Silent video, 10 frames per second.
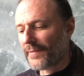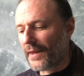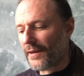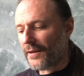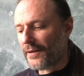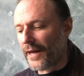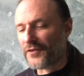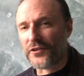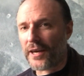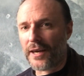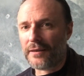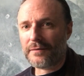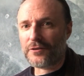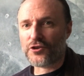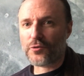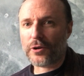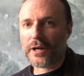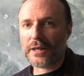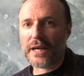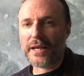essay, this short
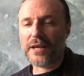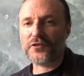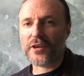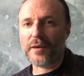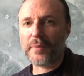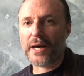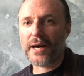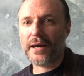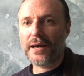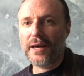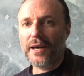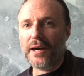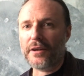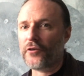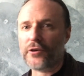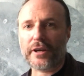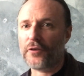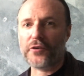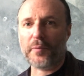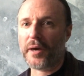online essay by another
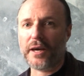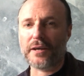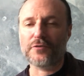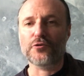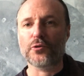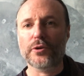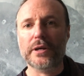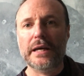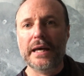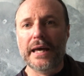Celtic pagan druid,